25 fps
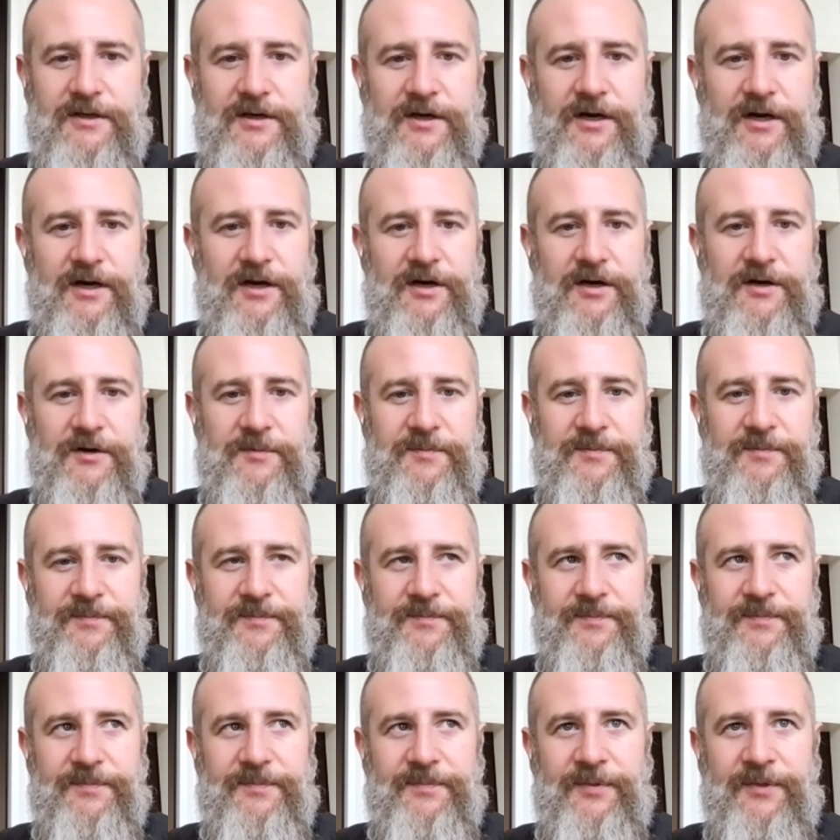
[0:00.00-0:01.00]
Um,
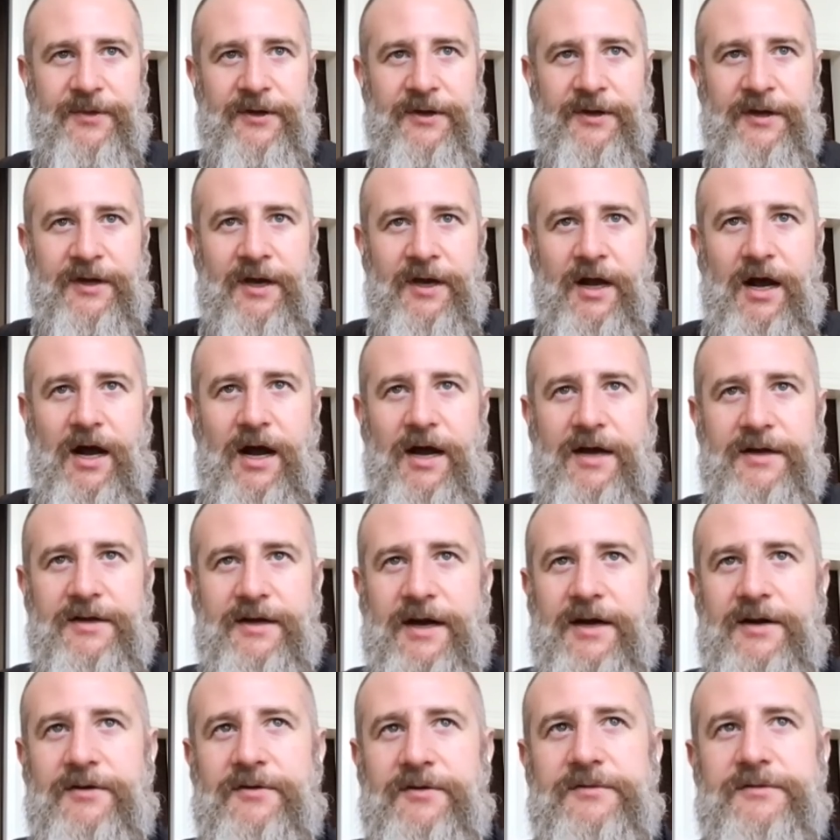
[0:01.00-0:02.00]
I
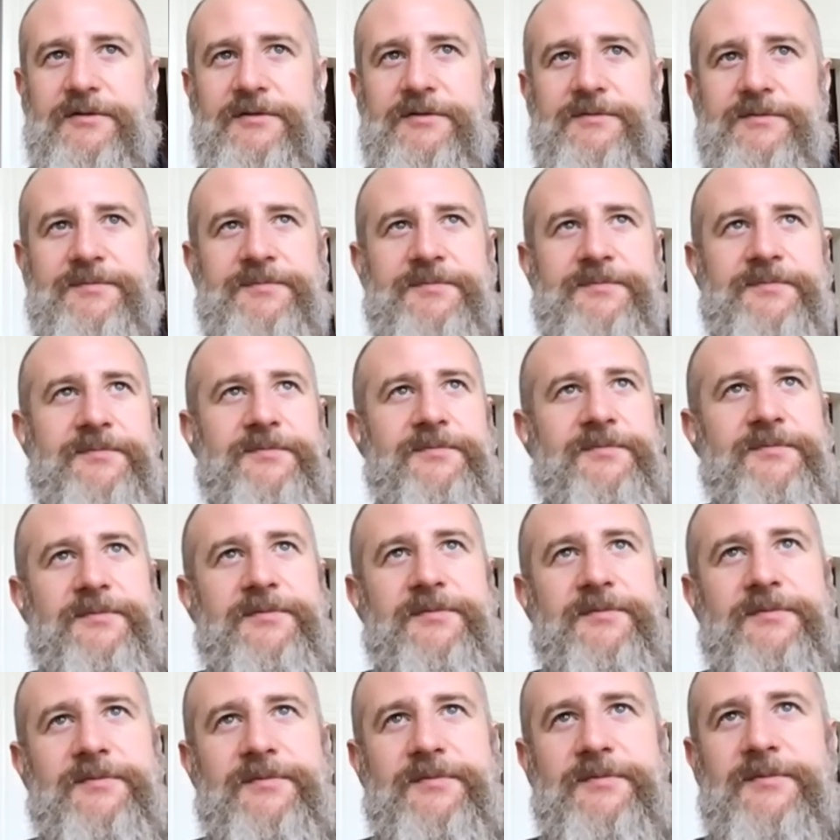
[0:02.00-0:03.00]
don't,
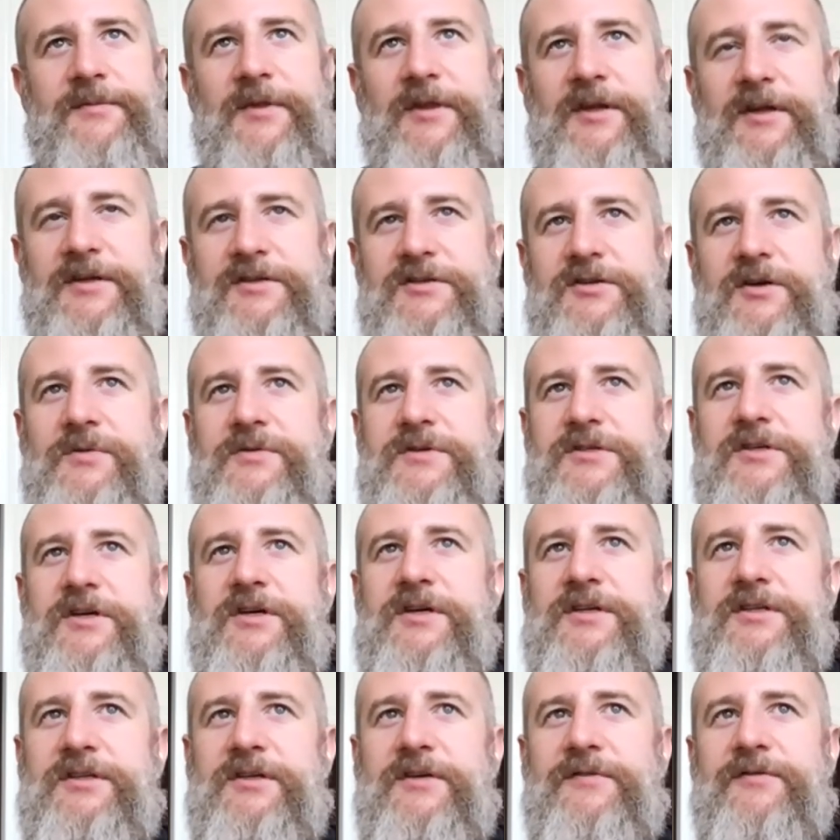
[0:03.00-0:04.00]
it's always a
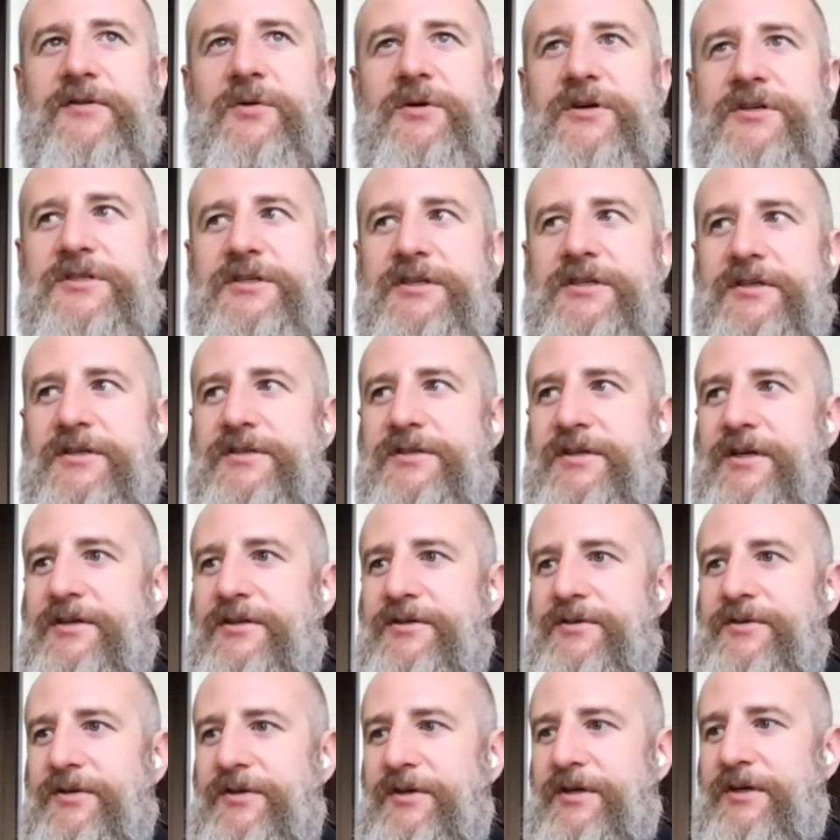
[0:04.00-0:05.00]
tough question because I
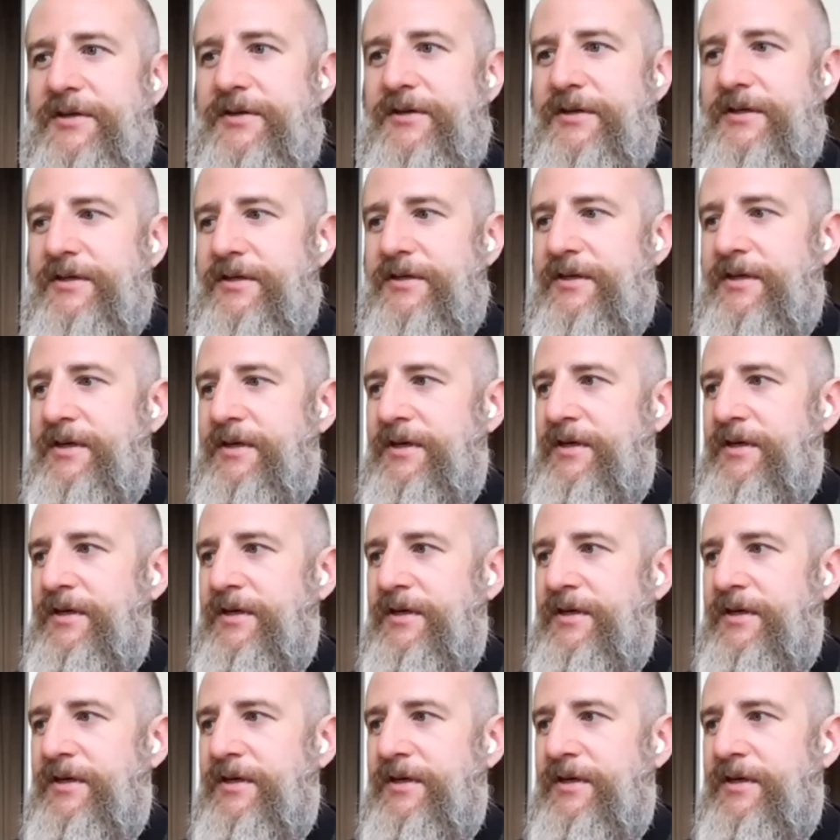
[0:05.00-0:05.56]
do think that